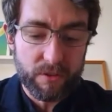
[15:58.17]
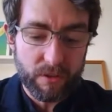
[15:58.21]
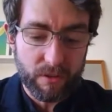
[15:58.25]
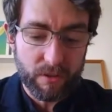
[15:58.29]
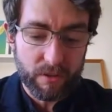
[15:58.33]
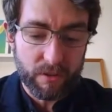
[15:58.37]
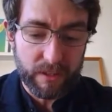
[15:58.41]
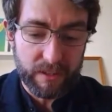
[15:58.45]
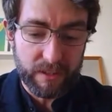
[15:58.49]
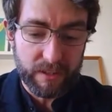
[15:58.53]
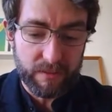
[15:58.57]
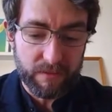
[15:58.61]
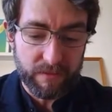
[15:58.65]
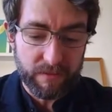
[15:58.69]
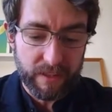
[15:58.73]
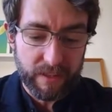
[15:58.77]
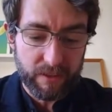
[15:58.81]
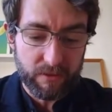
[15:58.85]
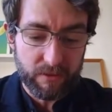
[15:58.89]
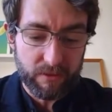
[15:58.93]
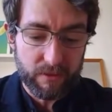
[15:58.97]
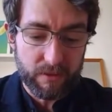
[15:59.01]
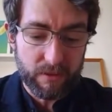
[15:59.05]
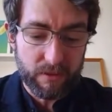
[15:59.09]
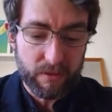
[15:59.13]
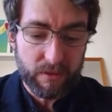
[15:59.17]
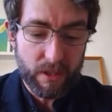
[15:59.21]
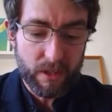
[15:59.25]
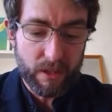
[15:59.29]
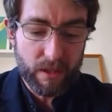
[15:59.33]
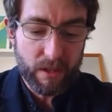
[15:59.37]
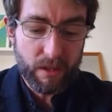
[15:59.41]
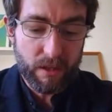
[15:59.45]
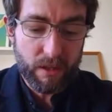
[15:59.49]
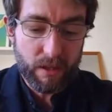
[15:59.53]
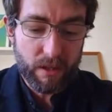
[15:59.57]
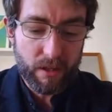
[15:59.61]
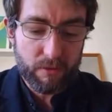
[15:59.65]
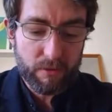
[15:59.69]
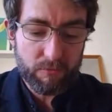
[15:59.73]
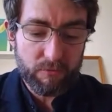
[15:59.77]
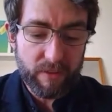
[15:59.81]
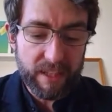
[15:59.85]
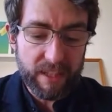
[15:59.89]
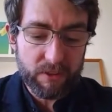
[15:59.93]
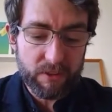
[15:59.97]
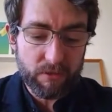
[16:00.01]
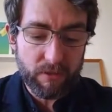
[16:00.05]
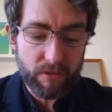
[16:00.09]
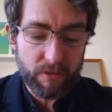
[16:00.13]
on this field,
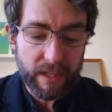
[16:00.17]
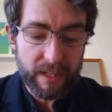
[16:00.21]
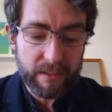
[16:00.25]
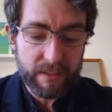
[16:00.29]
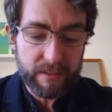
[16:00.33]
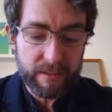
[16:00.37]
resurrected